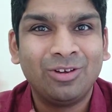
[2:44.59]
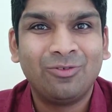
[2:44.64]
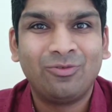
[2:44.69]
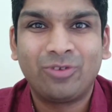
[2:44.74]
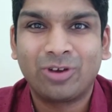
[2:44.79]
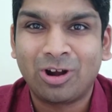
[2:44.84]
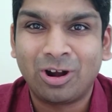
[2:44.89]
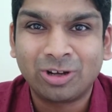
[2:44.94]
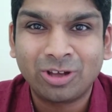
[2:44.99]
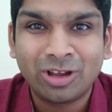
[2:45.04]

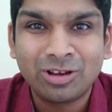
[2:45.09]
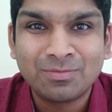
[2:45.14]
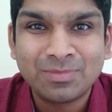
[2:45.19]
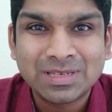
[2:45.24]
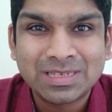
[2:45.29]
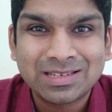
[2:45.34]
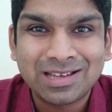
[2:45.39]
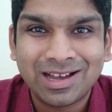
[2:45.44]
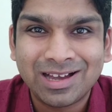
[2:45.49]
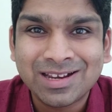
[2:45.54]
for
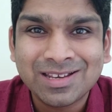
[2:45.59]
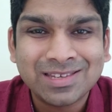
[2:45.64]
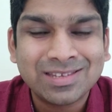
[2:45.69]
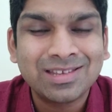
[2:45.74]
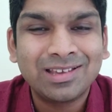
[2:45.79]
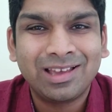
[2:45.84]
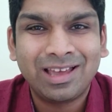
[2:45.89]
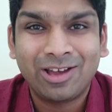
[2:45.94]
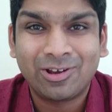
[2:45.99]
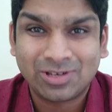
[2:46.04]
autonomous
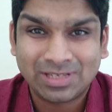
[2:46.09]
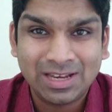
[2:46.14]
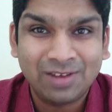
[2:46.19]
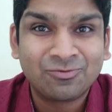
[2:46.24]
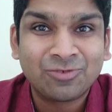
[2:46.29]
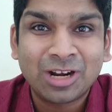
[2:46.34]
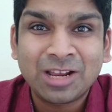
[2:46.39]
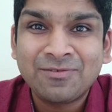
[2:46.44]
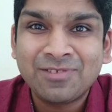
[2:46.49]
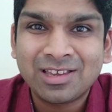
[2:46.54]
cars or
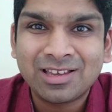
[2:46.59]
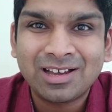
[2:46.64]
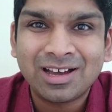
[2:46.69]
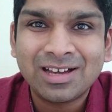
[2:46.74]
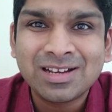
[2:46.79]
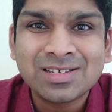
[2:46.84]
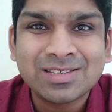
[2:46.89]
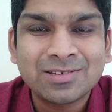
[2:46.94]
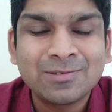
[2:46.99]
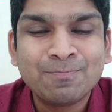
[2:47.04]
self-driving
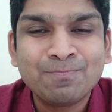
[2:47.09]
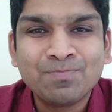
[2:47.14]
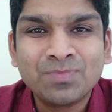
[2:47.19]
cars.